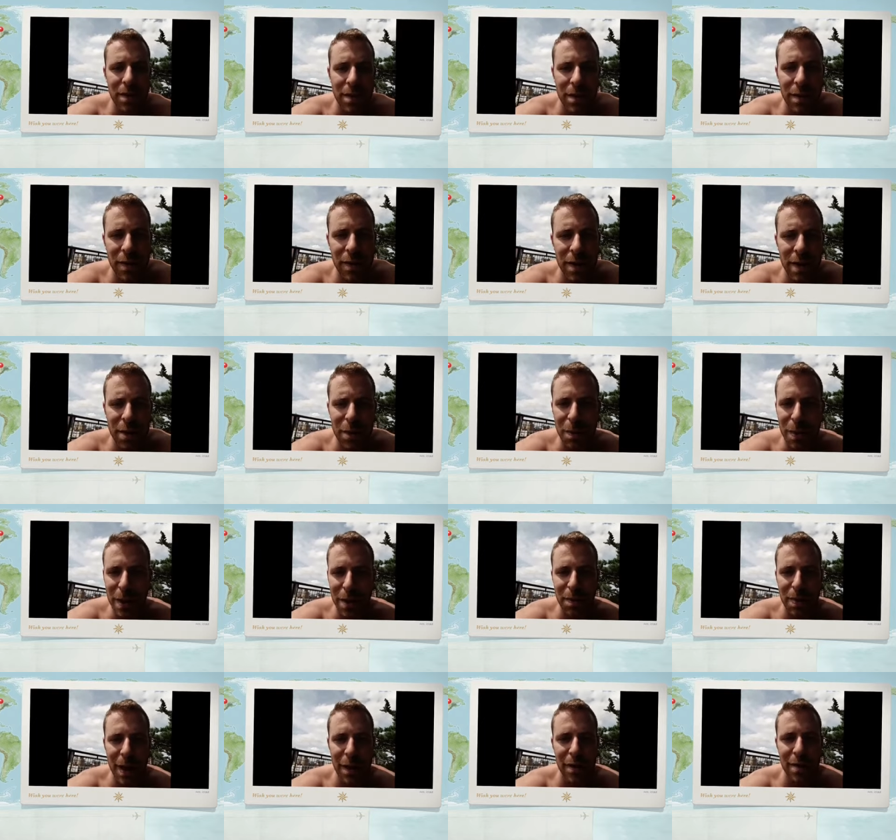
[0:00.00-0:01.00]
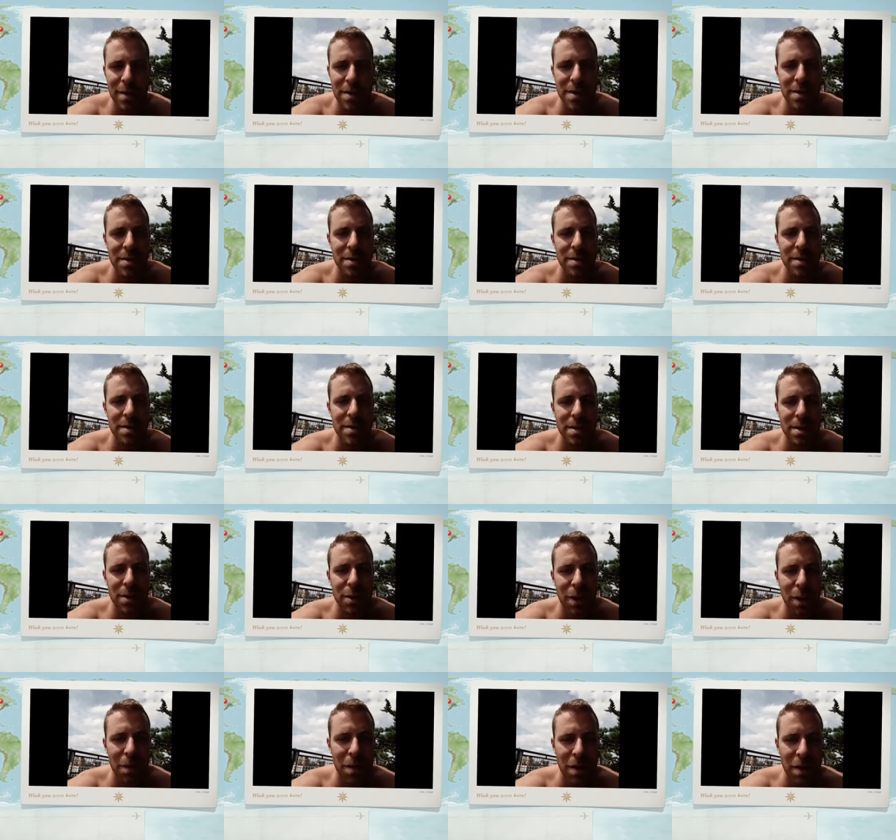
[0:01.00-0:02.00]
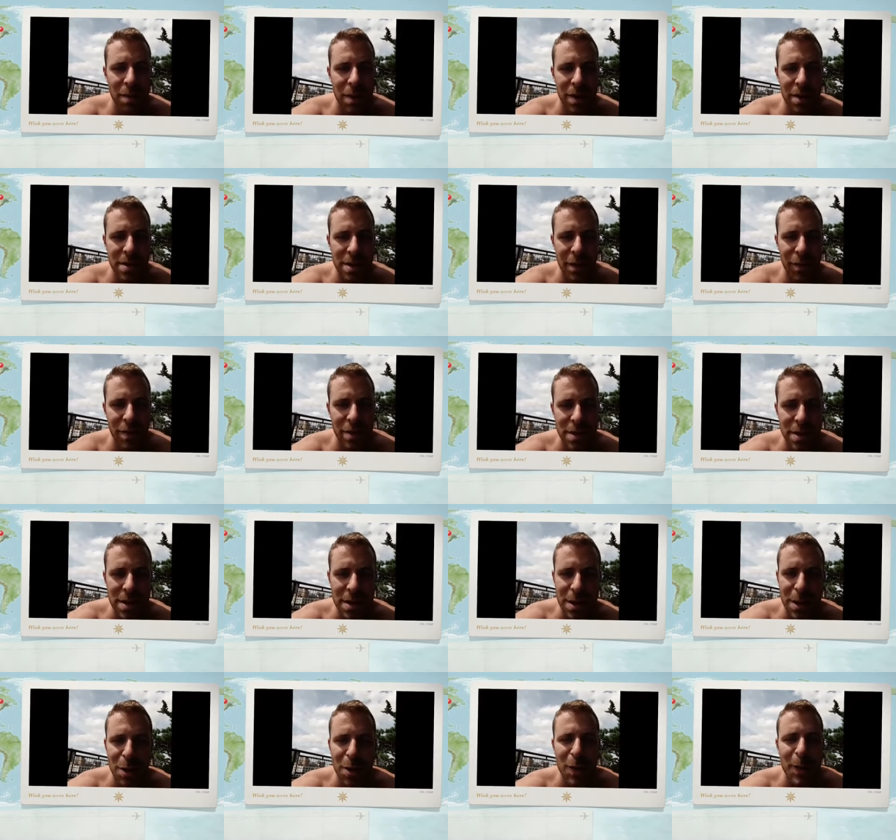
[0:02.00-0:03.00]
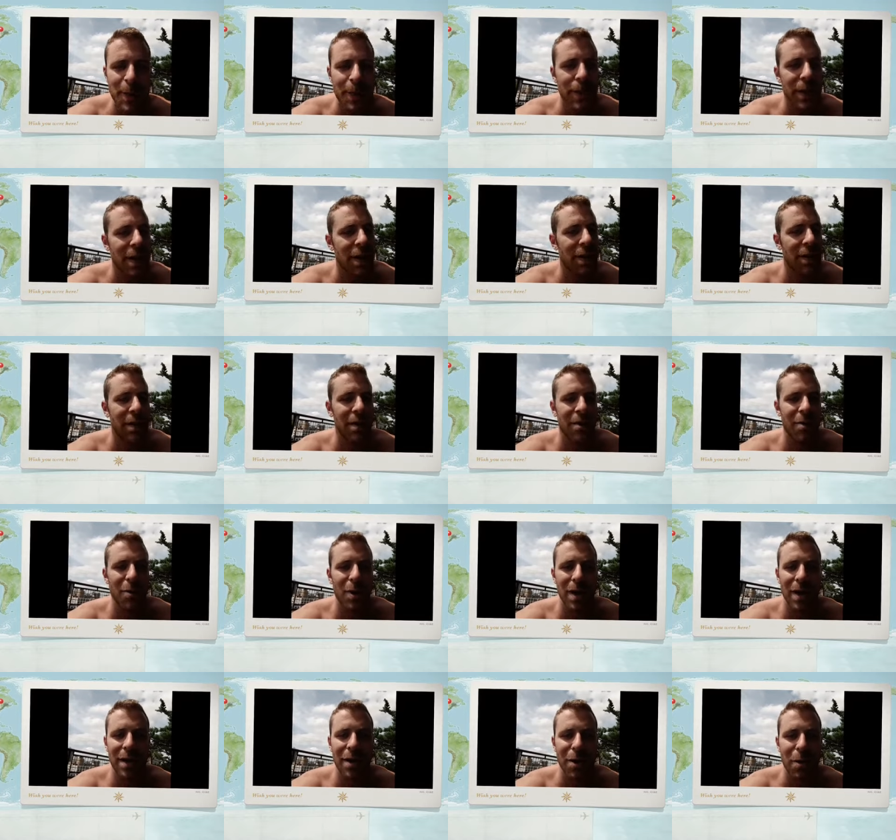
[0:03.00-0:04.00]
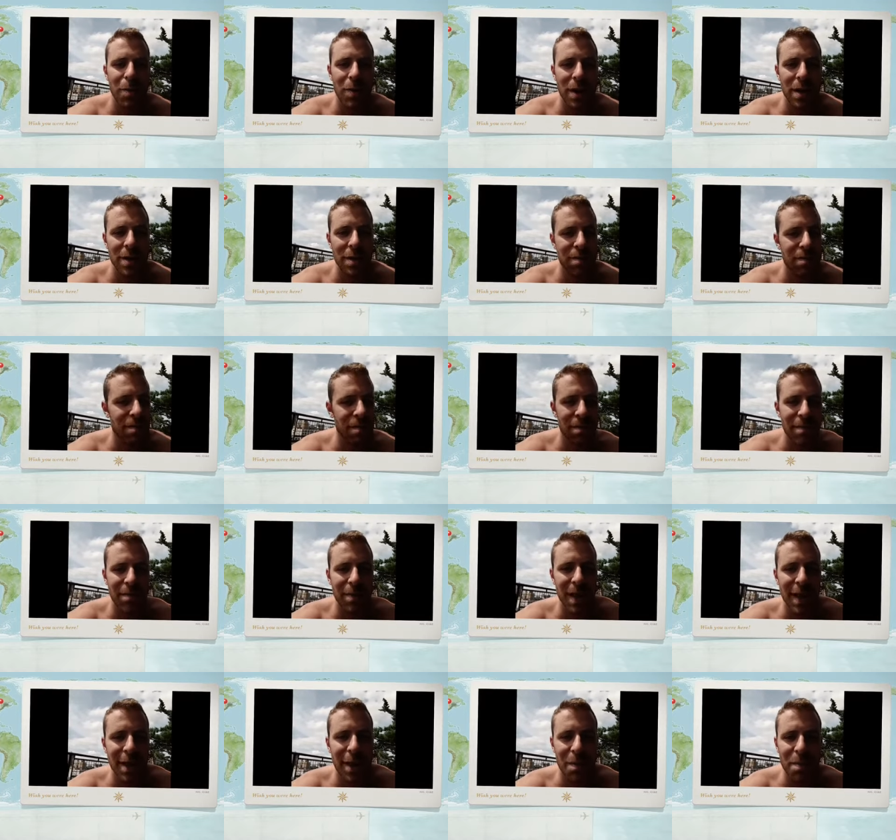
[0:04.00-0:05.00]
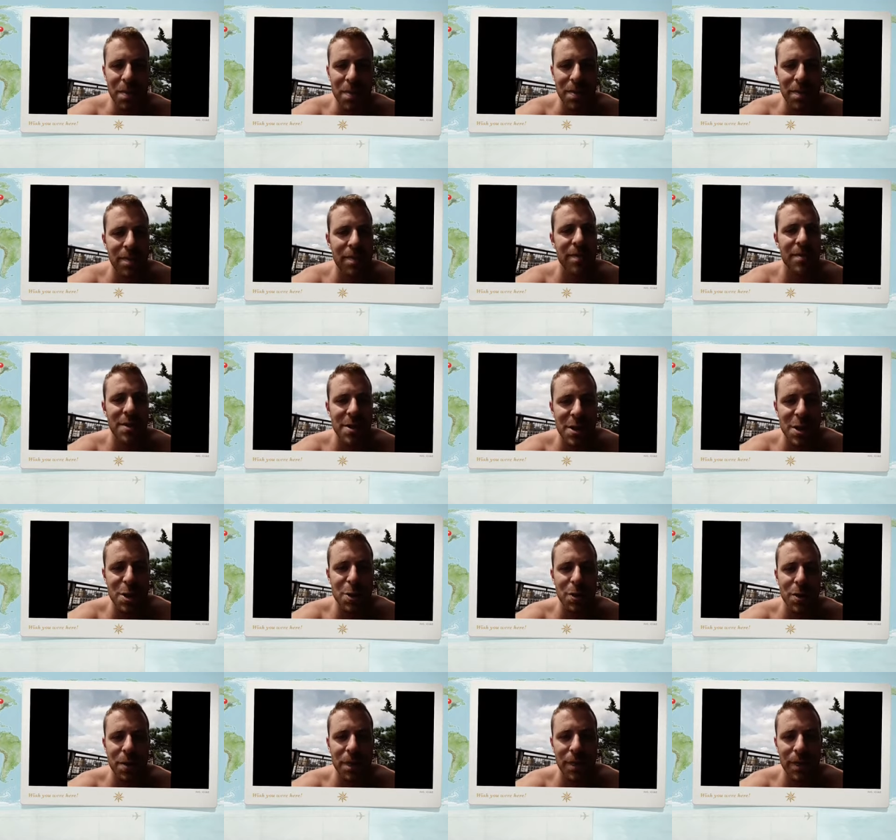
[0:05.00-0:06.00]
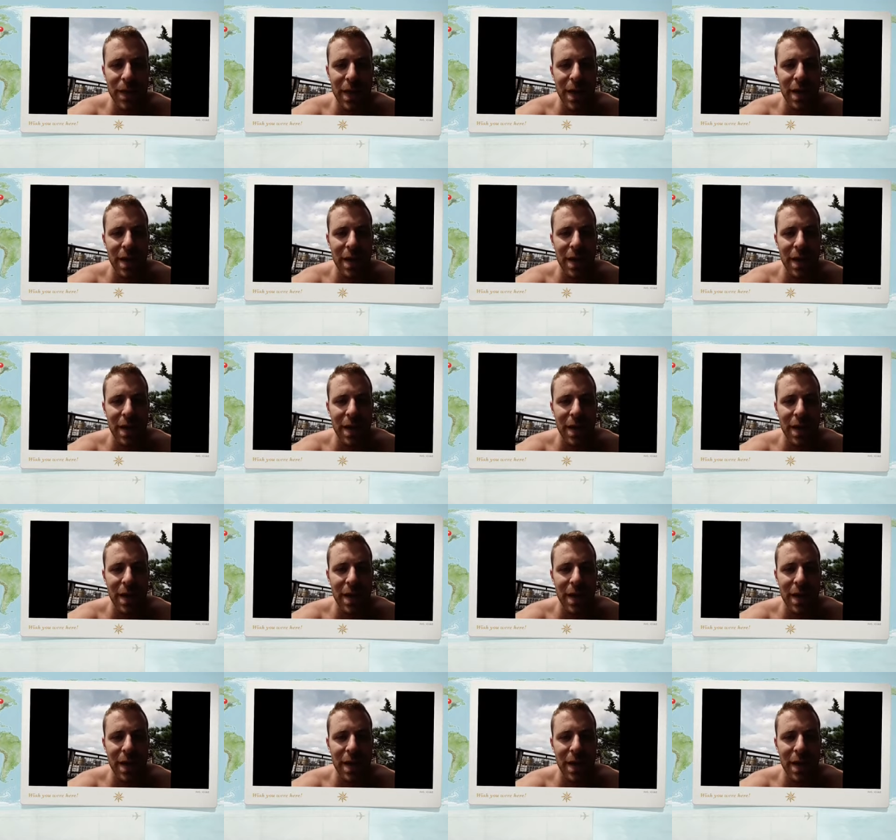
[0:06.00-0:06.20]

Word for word: I think you'll be in Paris. So I'm gonna be in San Francisco. Really hope we can meet up soon.